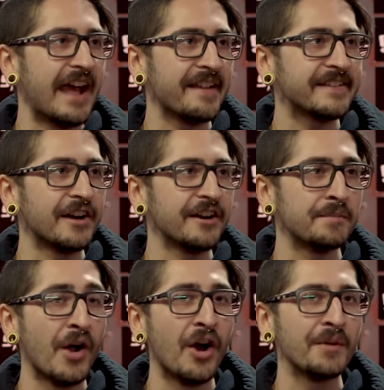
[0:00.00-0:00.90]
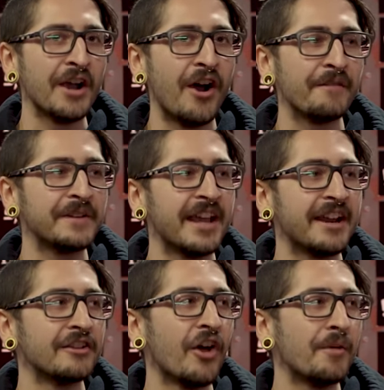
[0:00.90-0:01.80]
that started popping off and
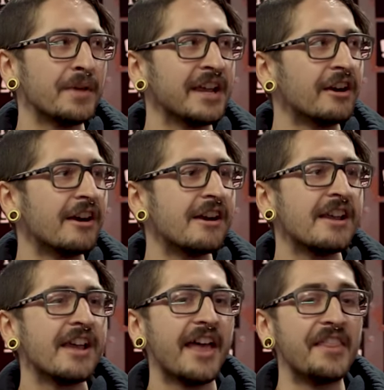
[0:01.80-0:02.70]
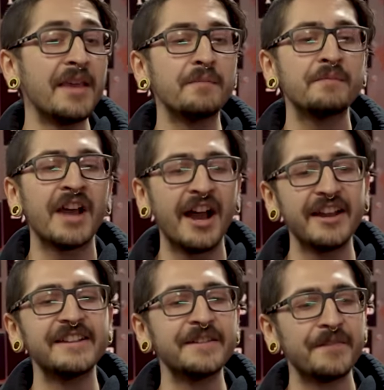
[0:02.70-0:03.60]
getting a lot bigger, and they kind
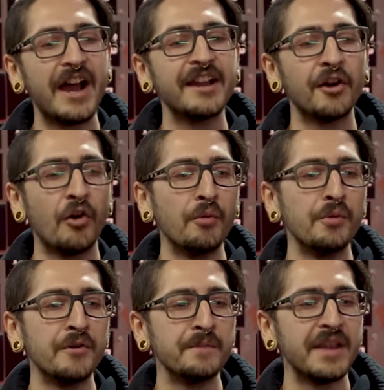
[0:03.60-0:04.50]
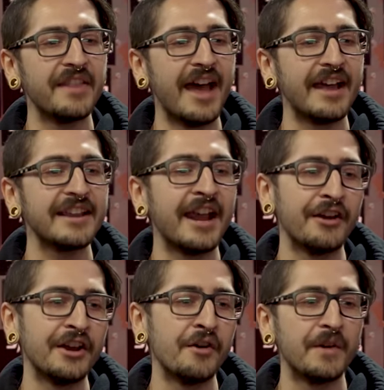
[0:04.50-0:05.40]
of defined a whole movement that
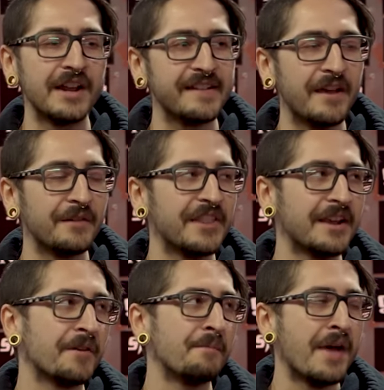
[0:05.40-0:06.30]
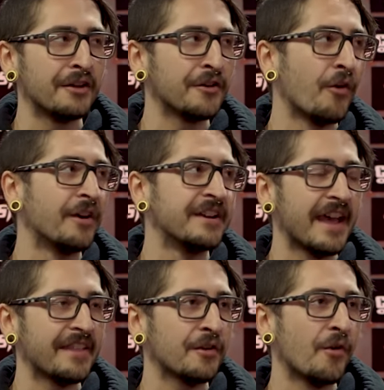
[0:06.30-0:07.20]
carried over into everything from metalcore,
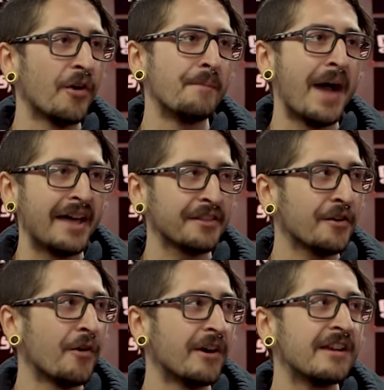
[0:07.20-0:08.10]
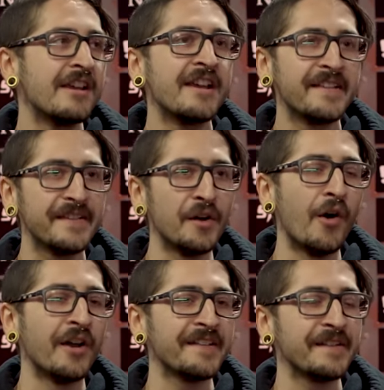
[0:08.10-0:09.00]
deathcore, mathcore, so
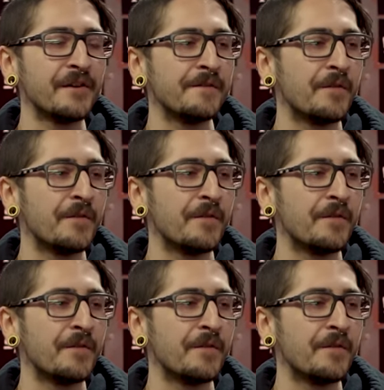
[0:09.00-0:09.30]
on and so